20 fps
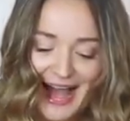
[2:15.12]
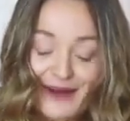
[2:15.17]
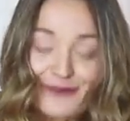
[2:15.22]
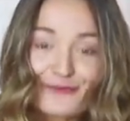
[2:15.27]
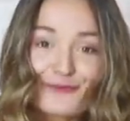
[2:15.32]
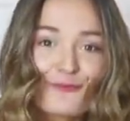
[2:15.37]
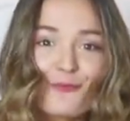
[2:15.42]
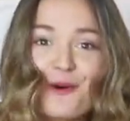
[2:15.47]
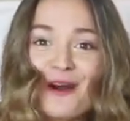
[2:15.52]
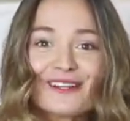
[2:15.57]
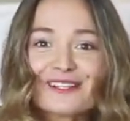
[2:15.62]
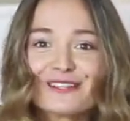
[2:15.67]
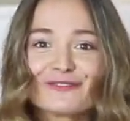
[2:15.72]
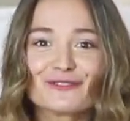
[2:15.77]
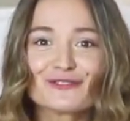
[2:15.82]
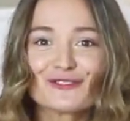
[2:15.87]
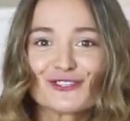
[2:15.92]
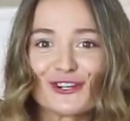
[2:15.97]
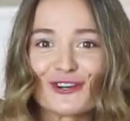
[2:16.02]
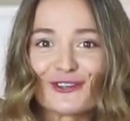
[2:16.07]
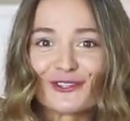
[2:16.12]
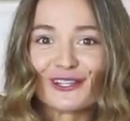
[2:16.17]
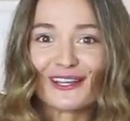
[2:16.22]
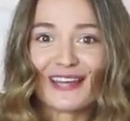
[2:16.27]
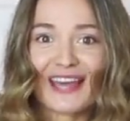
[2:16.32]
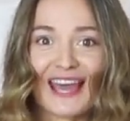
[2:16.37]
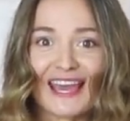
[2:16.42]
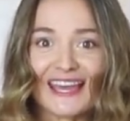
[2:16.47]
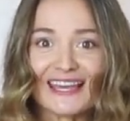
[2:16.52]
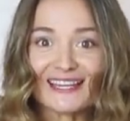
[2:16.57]
A wonderful chocolate
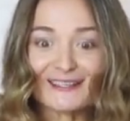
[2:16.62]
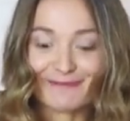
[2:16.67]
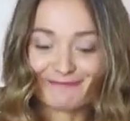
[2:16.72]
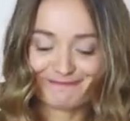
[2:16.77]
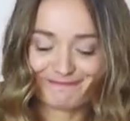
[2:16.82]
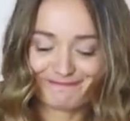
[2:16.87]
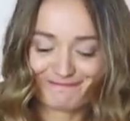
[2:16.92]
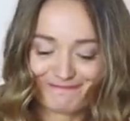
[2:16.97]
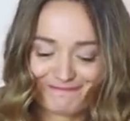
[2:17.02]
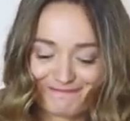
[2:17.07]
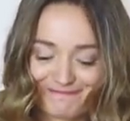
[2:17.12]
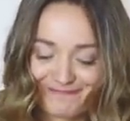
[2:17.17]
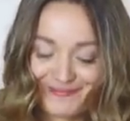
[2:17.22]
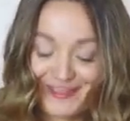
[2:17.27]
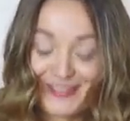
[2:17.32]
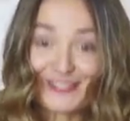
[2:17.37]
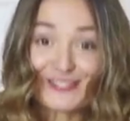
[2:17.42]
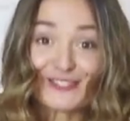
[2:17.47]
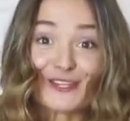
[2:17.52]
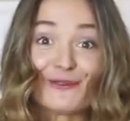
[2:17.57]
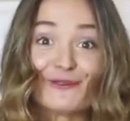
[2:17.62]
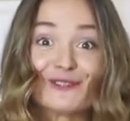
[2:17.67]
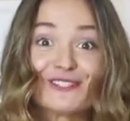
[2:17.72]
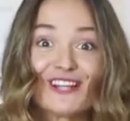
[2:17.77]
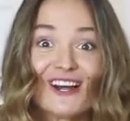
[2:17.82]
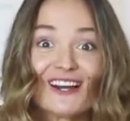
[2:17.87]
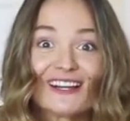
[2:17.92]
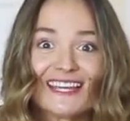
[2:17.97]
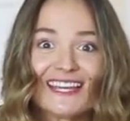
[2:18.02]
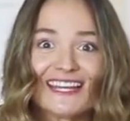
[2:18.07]
cake. So
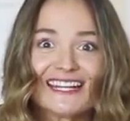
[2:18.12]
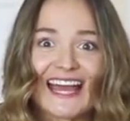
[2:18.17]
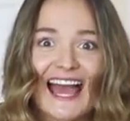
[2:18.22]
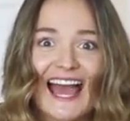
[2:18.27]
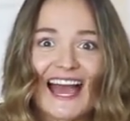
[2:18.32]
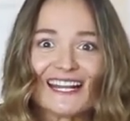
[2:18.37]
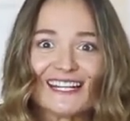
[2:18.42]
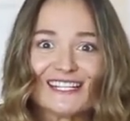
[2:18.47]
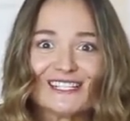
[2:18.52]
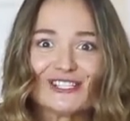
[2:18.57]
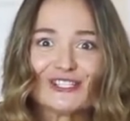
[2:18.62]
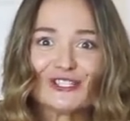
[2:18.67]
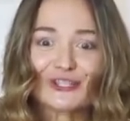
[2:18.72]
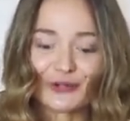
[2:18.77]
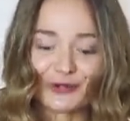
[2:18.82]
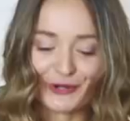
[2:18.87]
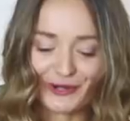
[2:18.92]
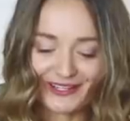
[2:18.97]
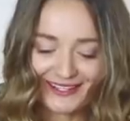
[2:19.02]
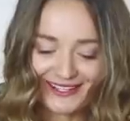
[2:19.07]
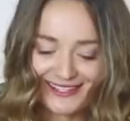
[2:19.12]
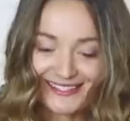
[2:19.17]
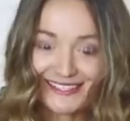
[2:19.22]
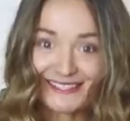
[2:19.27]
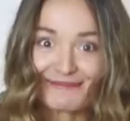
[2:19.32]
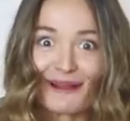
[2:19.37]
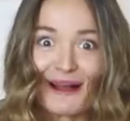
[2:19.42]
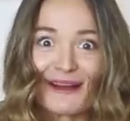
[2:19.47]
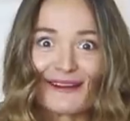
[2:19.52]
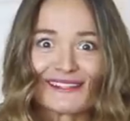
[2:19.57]
tuck in and enjoy. It
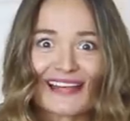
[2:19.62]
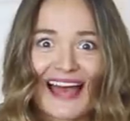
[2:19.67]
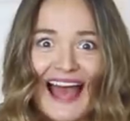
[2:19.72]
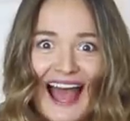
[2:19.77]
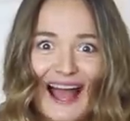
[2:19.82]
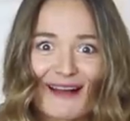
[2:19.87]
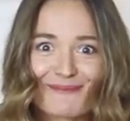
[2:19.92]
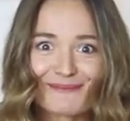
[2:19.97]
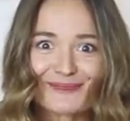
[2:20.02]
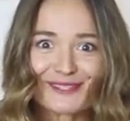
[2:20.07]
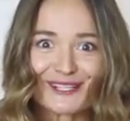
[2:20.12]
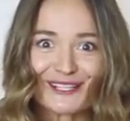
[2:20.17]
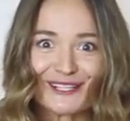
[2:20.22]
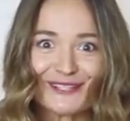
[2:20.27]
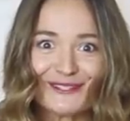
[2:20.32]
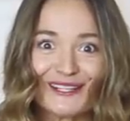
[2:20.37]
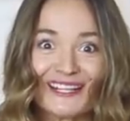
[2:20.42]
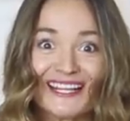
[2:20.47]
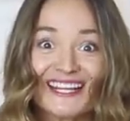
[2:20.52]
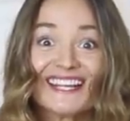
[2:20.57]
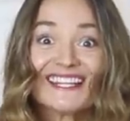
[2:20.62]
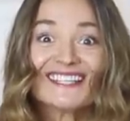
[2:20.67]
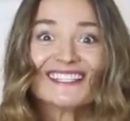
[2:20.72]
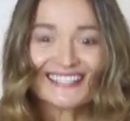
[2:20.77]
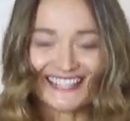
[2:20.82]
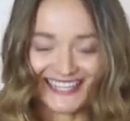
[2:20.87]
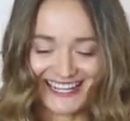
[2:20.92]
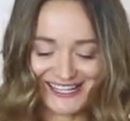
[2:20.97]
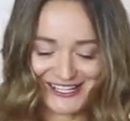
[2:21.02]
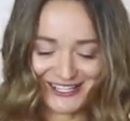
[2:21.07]
smells absolutely
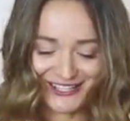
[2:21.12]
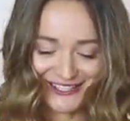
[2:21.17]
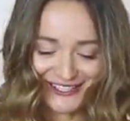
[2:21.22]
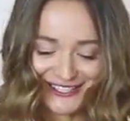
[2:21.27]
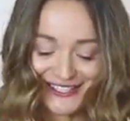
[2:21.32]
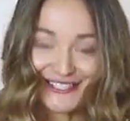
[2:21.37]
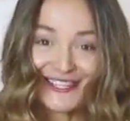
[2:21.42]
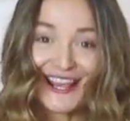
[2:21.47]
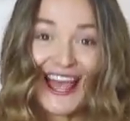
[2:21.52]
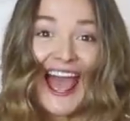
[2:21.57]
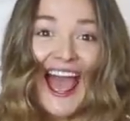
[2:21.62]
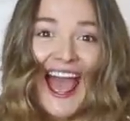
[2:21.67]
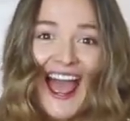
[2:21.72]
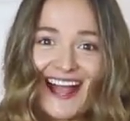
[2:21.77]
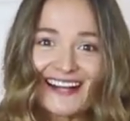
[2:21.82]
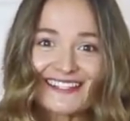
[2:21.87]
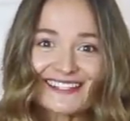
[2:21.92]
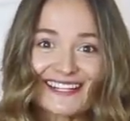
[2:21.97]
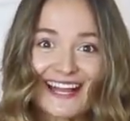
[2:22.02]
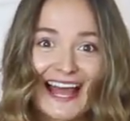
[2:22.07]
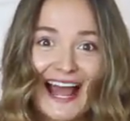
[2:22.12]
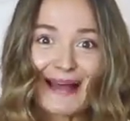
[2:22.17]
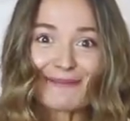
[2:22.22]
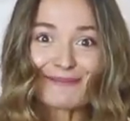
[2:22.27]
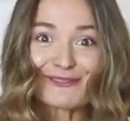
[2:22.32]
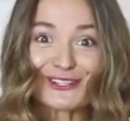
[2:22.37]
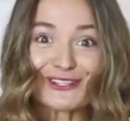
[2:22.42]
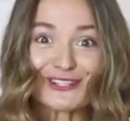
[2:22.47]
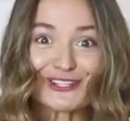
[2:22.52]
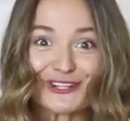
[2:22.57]
delicious.
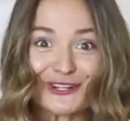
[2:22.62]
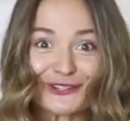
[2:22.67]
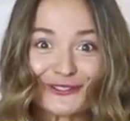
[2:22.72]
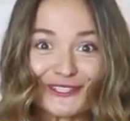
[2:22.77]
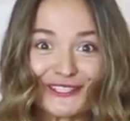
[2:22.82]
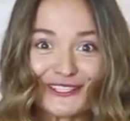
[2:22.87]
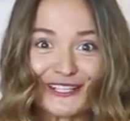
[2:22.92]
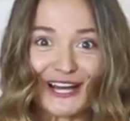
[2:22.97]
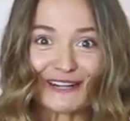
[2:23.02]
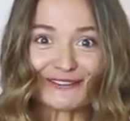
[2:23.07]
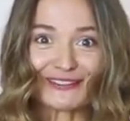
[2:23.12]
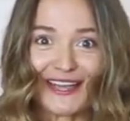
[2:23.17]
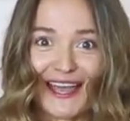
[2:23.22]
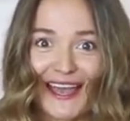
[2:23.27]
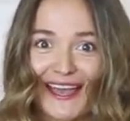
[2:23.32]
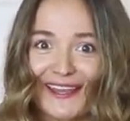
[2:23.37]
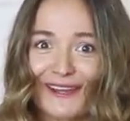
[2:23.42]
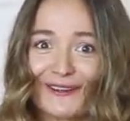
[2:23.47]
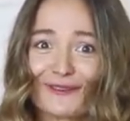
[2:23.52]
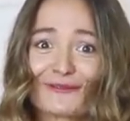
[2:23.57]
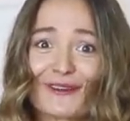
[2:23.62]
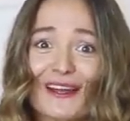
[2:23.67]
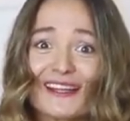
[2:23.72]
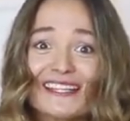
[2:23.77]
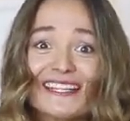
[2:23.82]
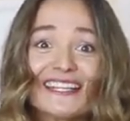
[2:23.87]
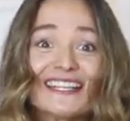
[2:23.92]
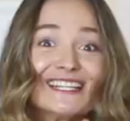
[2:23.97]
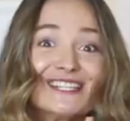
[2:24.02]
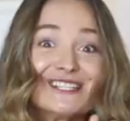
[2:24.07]
Acti-Labs chocolate lava cake
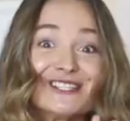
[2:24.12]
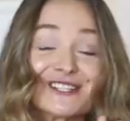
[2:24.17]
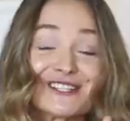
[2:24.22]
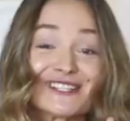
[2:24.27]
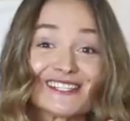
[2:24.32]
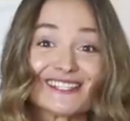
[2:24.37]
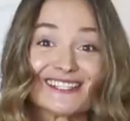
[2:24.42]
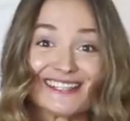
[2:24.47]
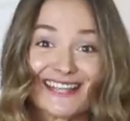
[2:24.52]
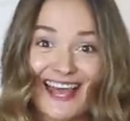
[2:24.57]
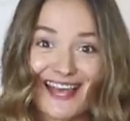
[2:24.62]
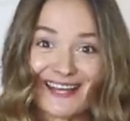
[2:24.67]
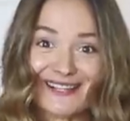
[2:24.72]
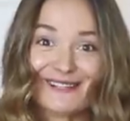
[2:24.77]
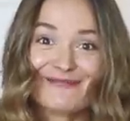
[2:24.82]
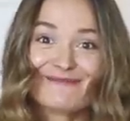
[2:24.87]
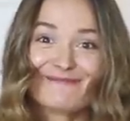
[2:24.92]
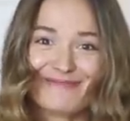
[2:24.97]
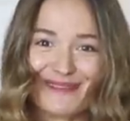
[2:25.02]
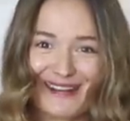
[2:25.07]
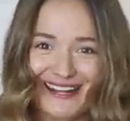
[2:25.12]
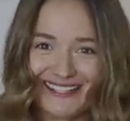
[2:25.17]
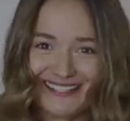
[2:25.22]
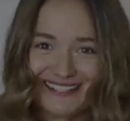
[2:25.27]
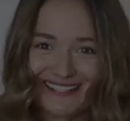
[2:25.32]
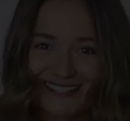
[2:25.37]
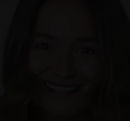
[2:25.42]
ready in just 10 minutes.